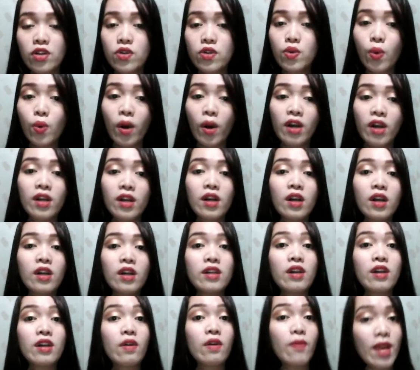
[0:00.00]
you are
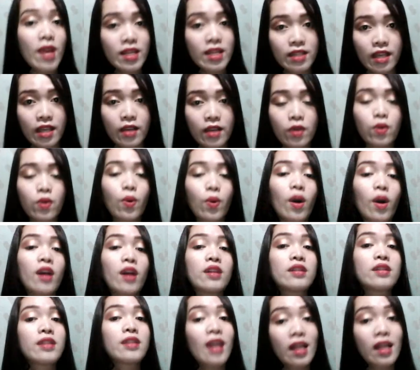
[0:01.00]
narrating, you are
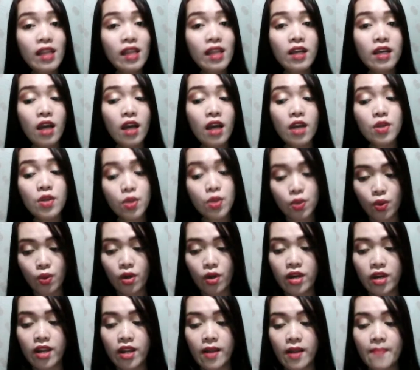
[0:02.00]
telling a
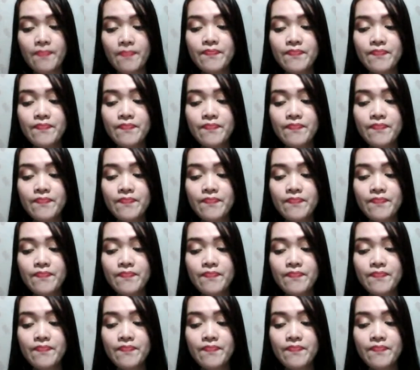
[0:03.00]
story.